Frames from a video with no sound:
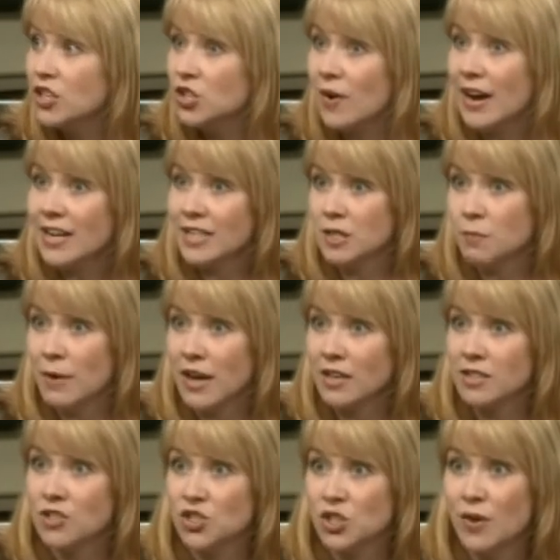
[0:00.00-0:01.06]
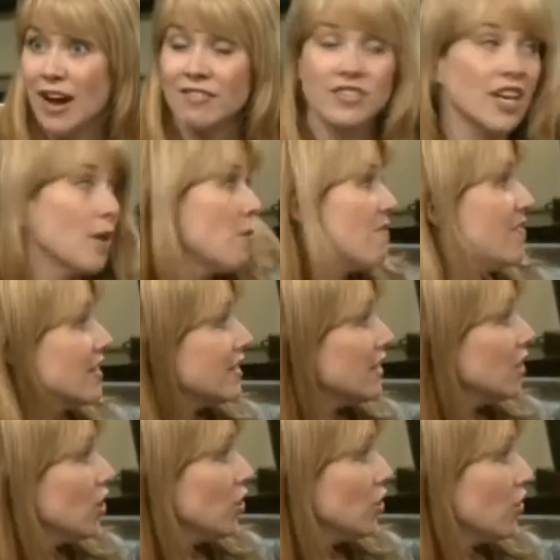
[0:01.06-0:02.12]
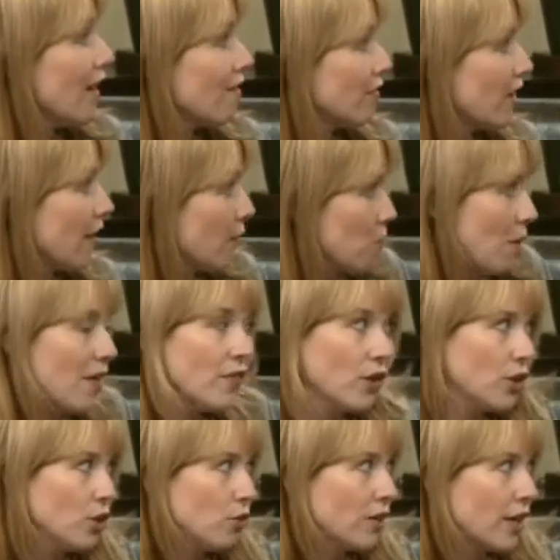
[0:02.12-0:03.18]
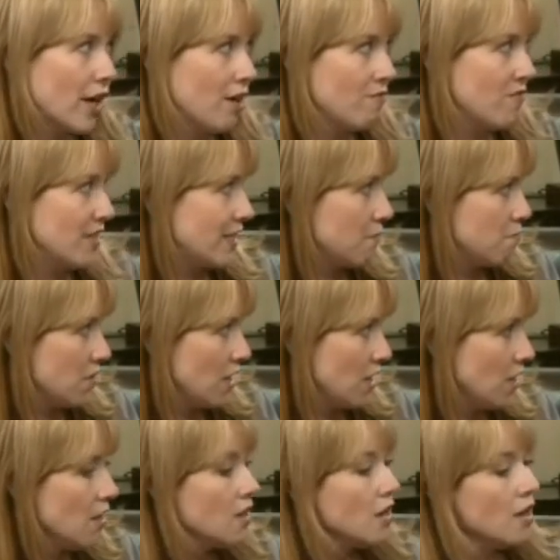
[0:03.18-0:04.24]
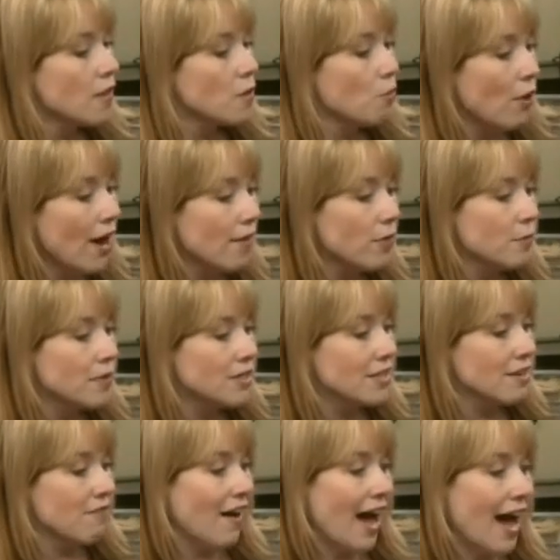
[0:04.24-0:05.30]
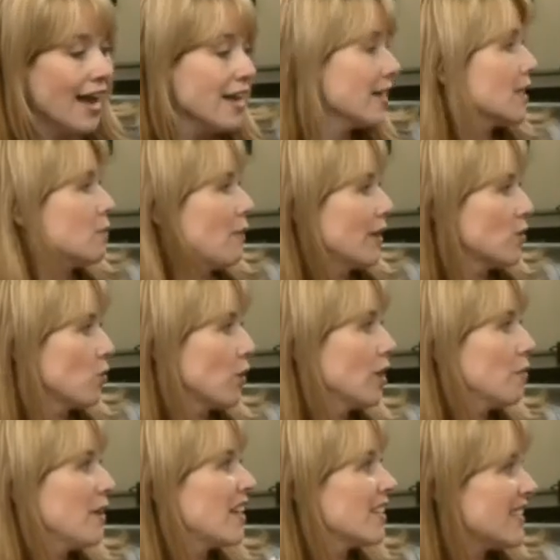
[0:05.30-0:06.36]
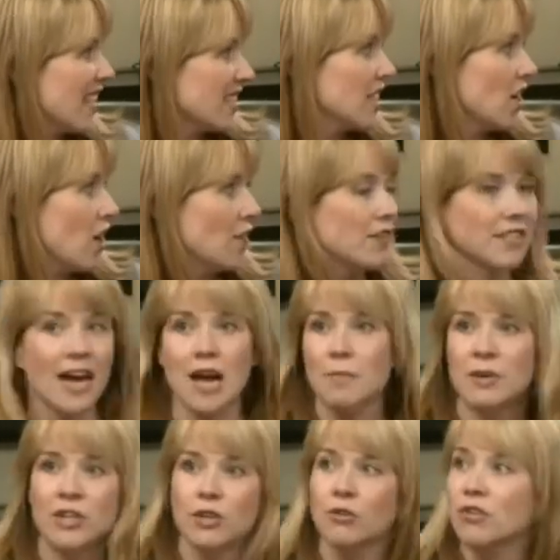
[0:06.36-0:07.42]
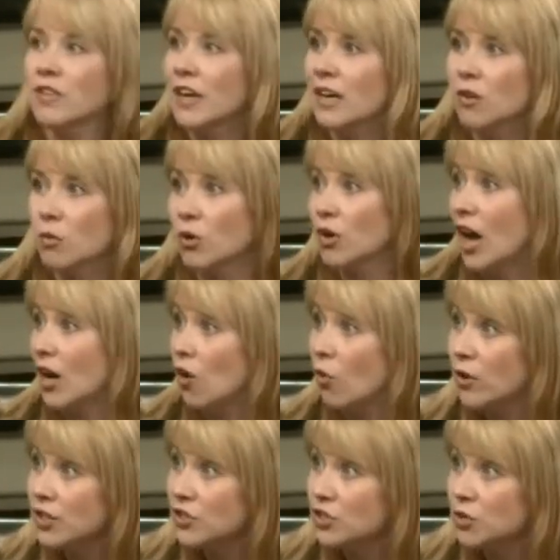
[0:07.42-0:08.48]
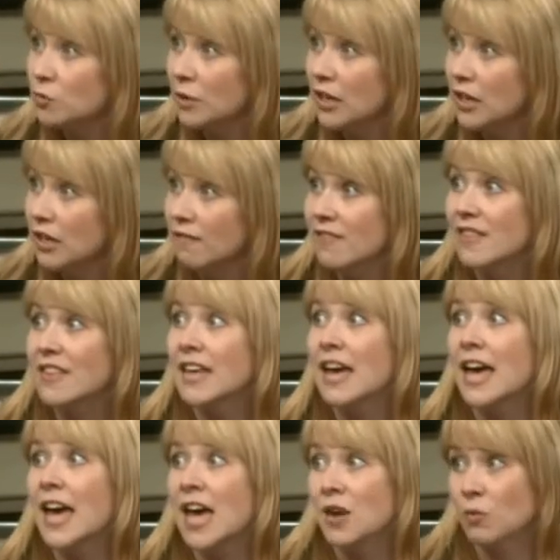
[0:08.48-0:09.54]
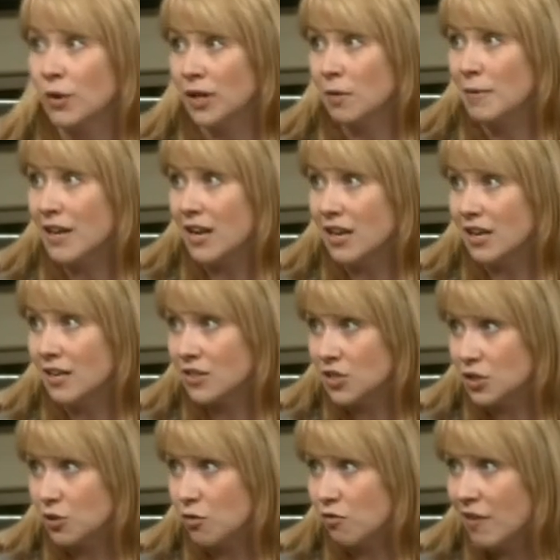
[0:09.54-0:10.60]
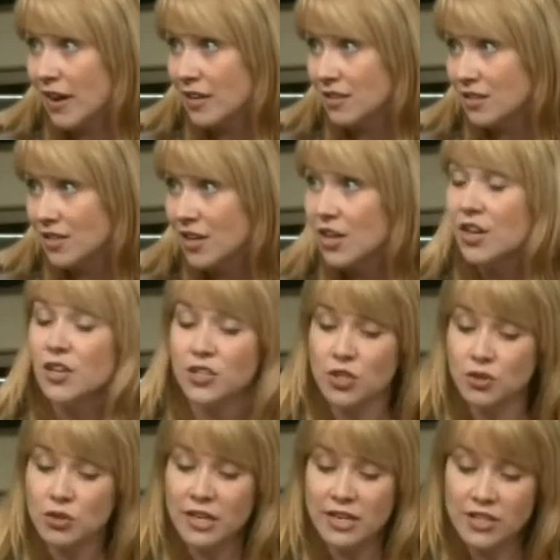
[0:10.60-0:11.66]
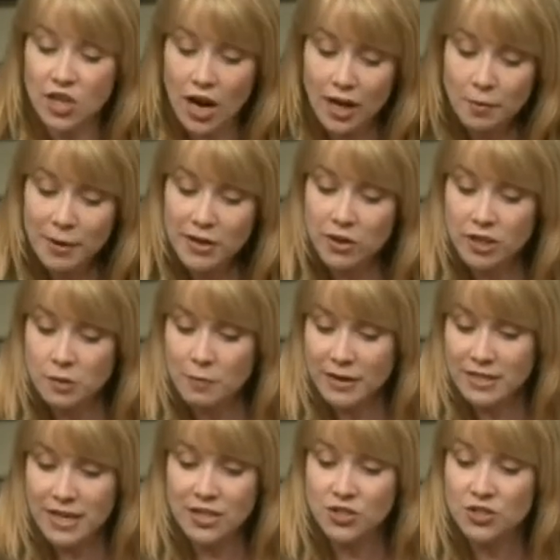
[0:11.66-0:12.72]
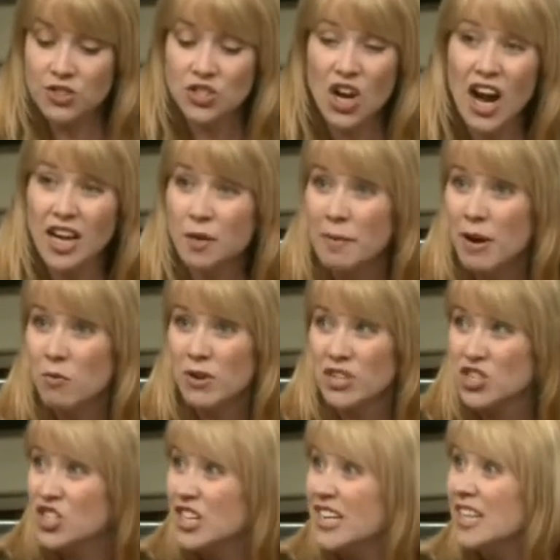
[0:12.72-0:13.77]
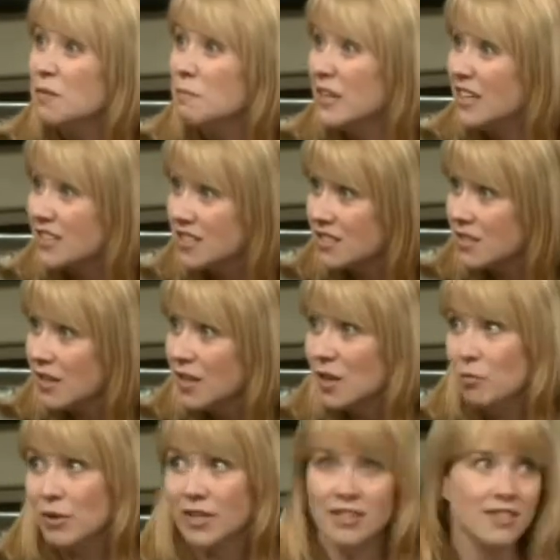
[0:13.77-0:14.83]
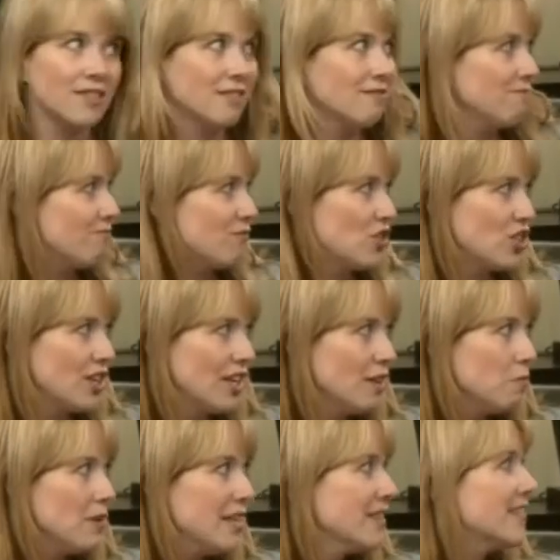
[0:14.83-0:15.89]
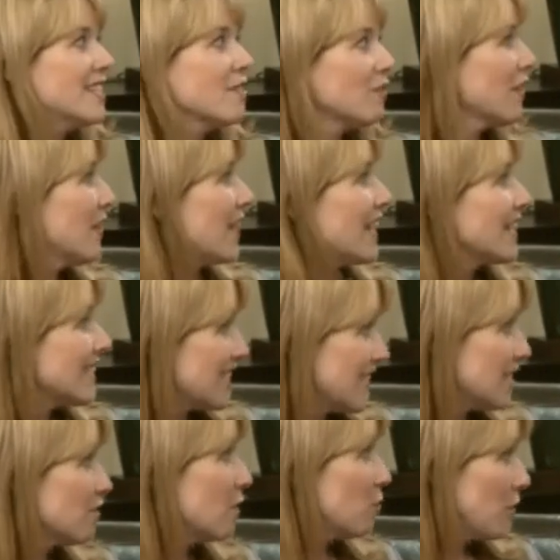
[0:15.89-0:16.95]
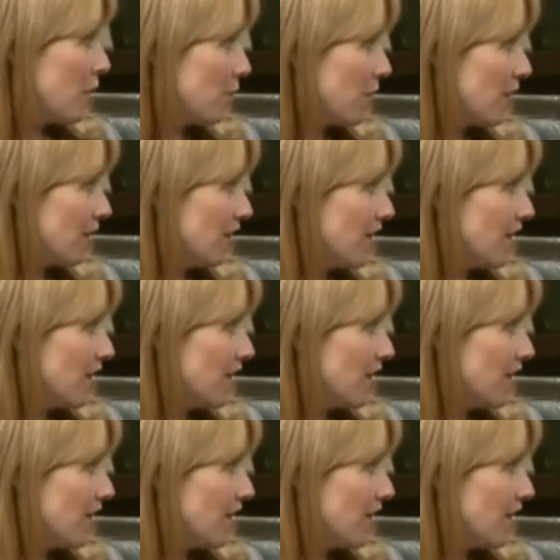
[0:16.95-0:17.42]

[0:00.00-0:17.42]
Do I expect to have to come and visit you every other month? Are you going to come visit me? The problem is if I expect we're going to be connecting all the time and you think we're not going to be, then we're going to be getting into fights. So you need to talk about your expectations. Talk about what cheating means, because cheating means different things to different people.